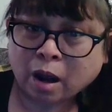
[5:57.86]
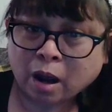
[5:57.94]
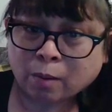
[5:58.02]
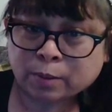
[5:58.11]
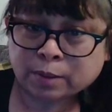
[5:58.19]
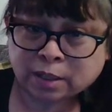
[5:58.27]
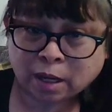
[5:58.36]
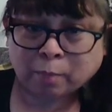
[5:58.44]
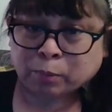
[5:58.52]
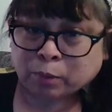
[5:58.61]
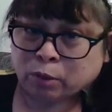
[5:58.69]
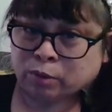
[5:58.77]
always
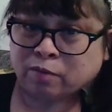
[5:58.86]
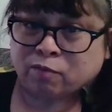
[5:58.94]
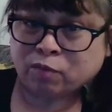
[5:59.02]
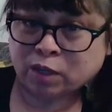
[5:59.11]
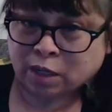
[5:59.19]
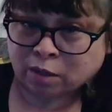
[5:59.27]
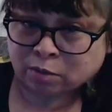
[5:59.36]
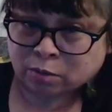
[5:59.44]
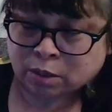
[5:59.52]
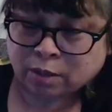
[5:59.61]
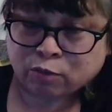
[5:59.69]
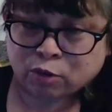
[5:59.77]
uploading videos
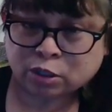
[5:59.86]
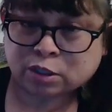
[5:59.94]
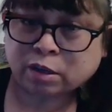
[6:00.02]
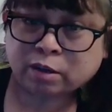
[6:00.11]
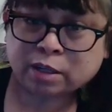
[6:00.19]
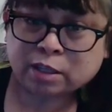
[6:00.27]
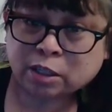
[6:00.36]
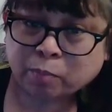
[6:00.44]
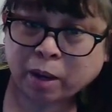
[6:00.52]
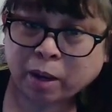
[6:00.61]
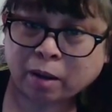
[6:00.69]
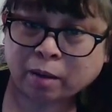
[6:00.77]
if you're serious
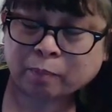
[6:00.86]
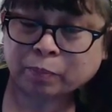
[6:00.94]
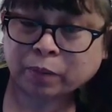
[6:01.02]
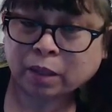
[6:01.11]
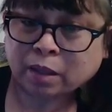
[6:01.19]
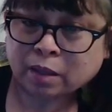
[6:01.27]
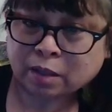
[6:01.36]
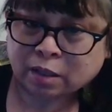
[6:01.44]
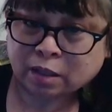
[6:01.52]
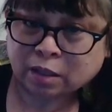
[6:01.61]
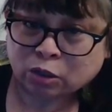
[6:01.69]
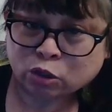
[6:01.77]
about
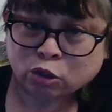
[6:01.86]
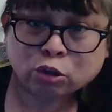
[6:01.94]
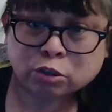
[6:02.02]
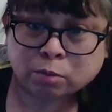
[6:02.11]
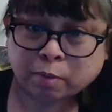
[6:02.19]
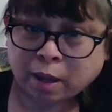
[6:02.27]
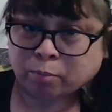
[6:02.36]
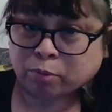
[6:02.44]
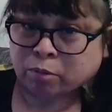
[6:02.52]
the YouTube ad